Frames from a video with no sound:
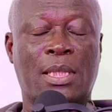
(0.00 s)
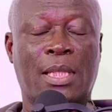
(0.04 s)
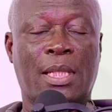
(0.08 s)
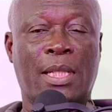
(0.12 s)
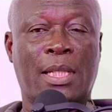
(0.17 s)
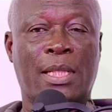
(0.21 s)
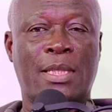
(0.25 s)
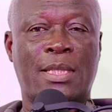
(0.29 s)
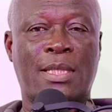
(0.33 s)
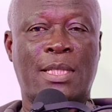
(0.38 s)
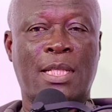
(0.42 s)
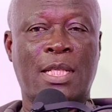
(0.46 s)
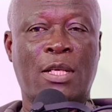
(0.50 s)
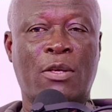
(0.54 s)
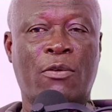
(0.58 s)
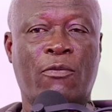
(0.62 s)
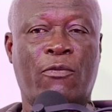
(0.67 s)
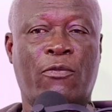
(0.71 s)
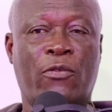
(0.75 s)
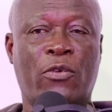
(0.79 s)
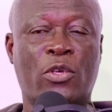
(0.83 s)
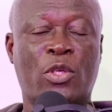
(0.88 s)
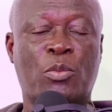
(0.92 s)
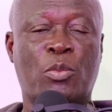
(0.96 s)
in seeing
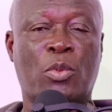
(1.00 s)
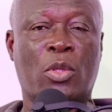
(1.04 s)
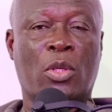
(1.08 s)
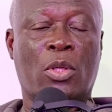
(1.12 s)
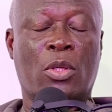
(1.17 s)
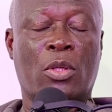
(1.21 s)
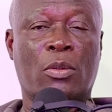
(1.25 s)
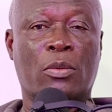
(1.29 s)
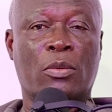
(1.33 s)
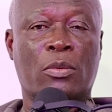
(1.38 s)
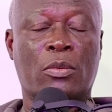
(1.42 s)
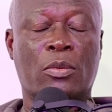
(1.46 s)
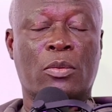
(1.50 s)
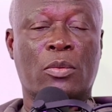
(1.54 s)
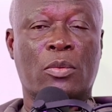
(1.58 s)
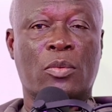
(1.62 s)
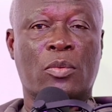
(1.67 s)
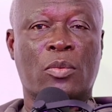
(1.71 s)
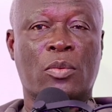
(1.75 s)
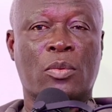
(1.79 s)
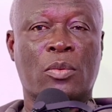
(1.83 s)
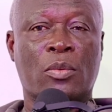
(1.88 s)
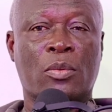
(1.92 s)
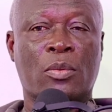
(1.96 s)
football
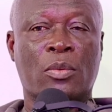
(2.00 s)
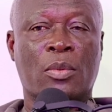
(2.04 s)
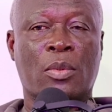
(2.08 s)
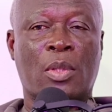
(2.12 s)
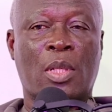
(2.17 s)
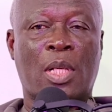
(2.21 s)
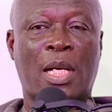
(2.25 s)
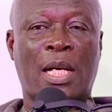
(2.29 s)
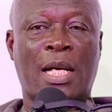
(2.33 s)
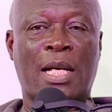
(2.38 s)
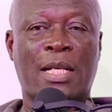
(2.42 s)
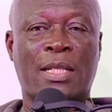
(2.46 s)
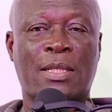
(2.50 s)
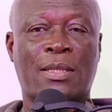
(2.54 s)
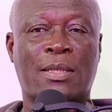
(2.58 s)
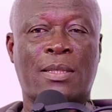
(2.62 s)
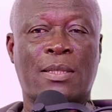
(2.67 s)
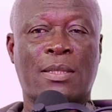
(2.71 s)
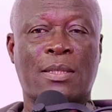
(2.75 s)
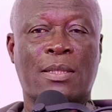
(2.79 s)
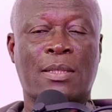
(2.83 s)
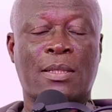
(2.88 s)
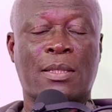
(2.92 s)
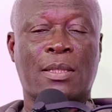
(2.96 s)
as